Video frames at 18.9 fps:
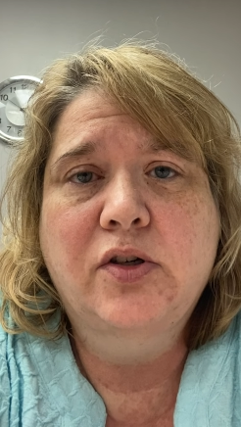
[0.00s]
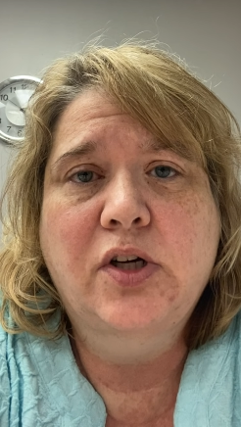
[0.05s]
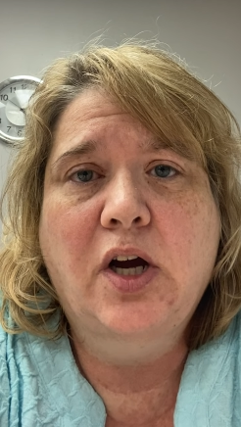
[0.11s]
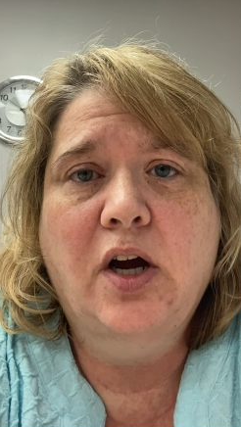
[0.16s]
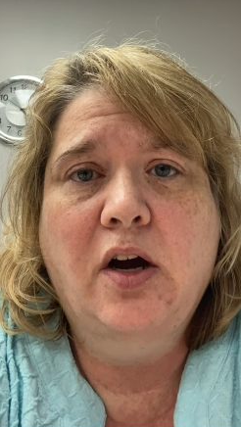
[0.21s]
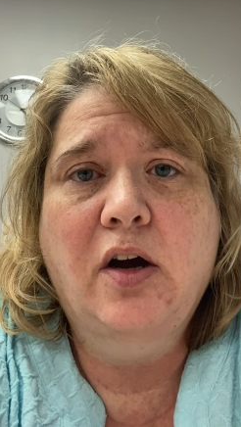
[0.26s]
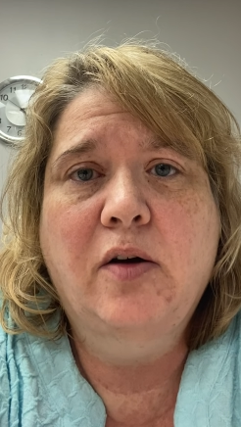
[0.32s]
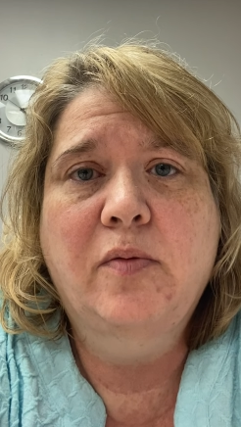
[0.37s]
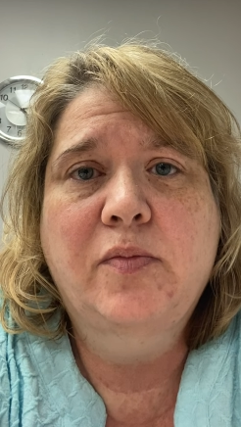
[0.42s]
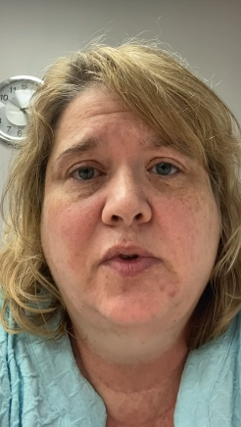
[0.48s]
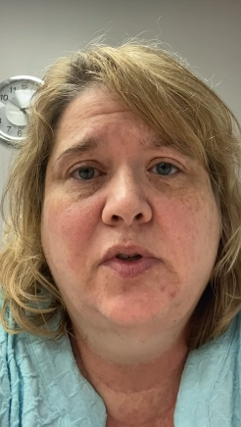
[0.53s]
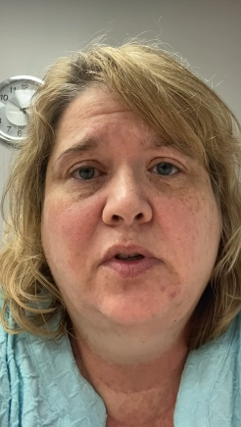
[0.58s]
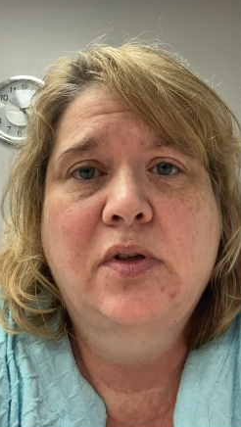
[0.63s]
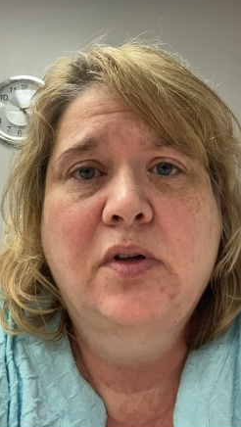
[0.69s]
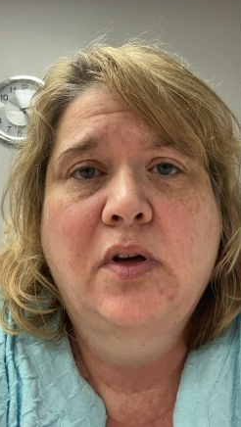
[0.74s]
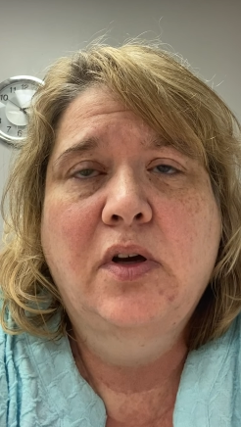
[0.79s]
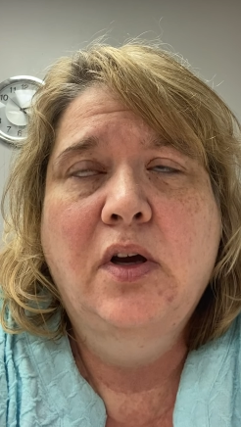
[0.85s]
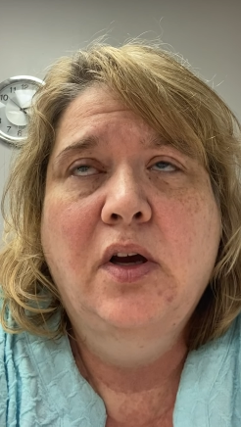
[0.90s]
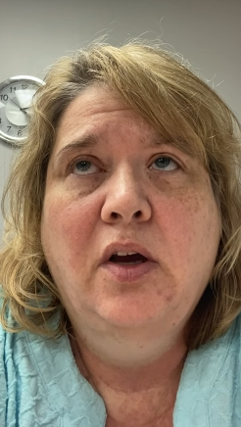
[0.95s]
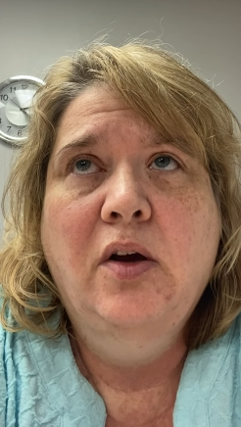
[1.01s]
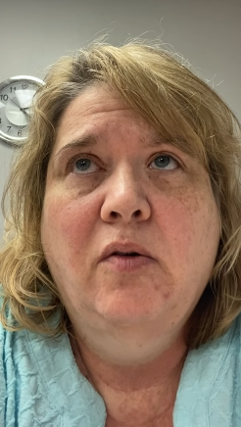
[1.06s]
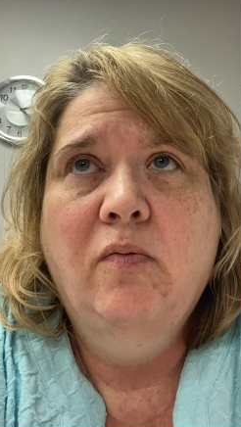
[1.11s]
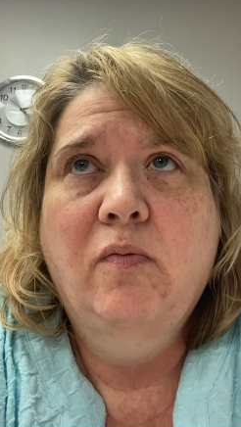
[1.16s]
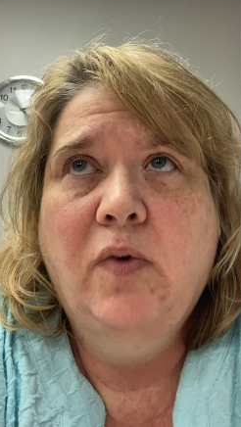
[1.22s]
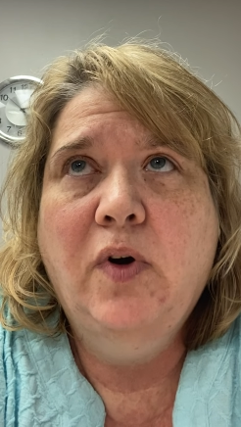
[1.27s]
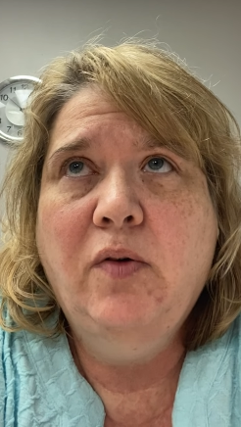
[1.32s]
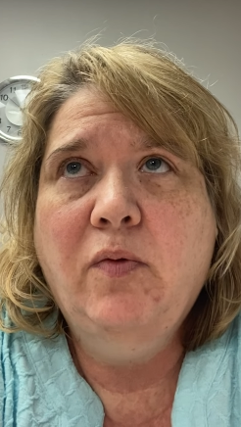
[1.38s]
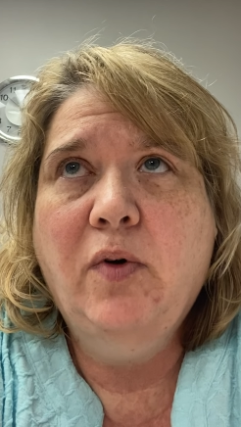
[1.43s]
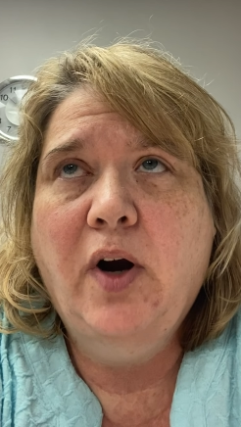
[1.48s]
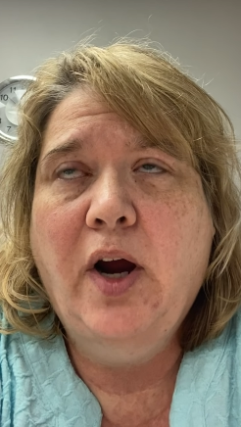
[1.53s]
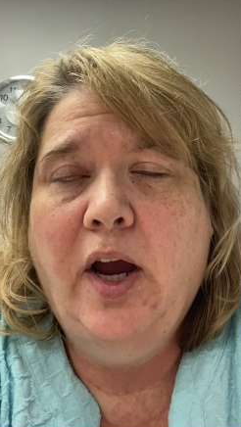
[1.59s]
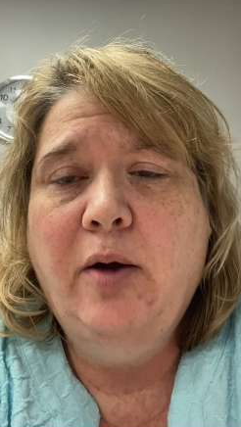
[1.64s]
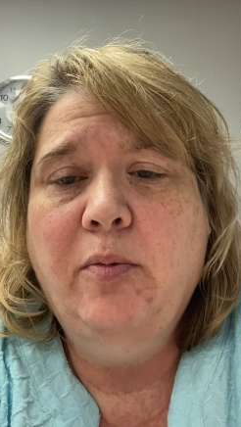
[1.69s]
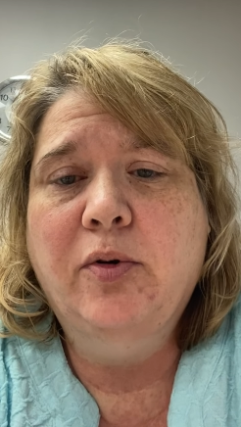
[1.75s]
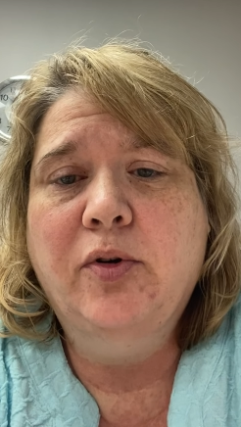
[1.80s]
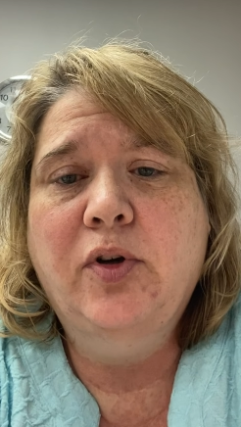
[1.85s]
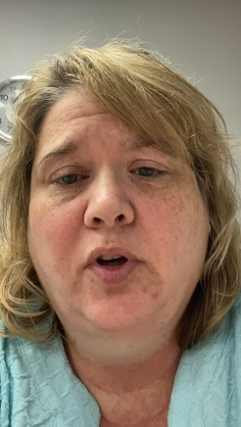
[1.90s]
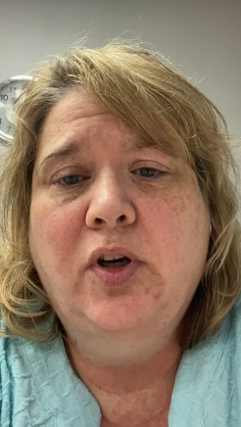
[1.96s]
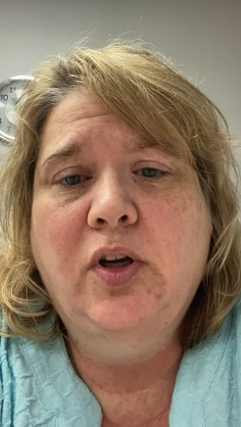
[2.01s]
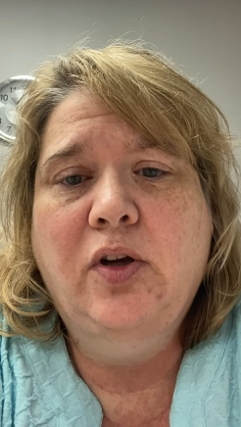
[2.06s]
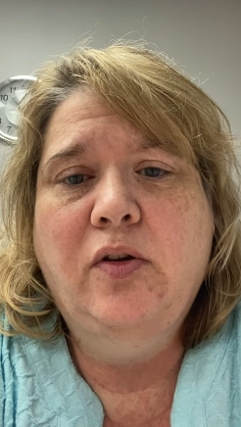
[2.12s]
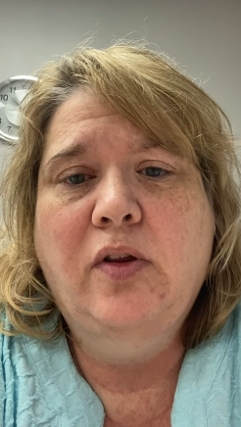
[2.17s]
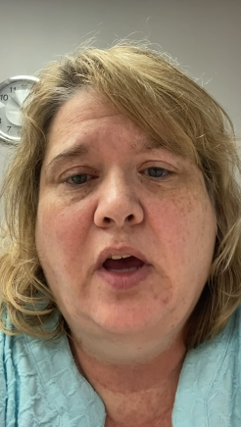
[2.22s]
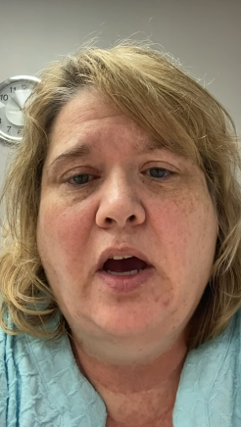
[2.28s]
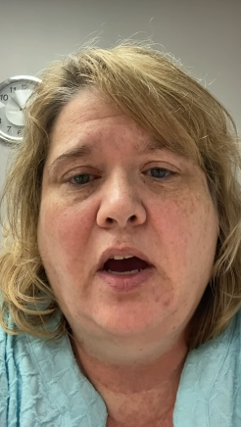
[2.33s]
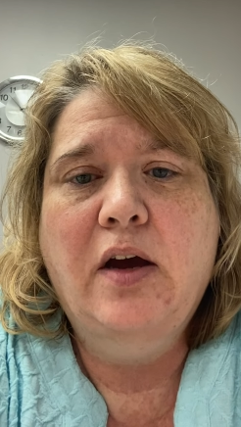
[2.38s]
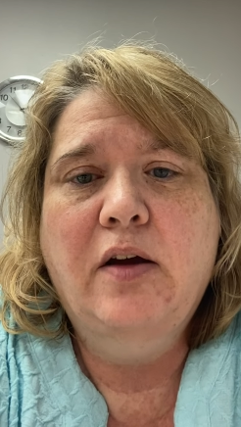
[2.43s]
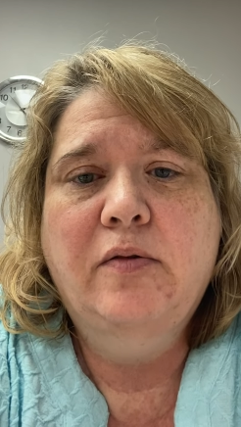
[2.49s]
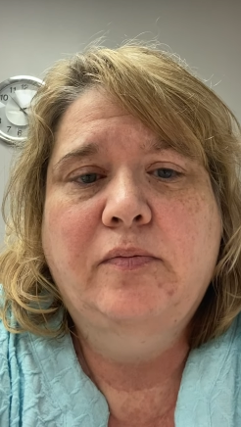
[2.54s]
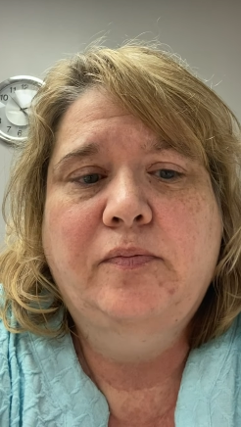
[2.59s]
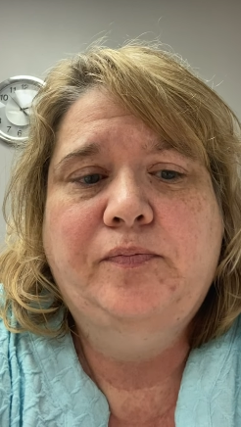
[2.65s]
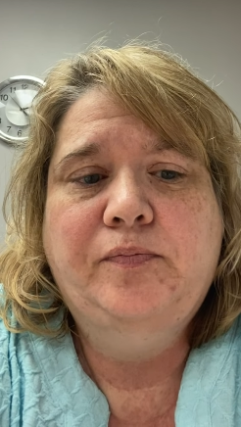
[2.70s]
jobs when we're able to do that.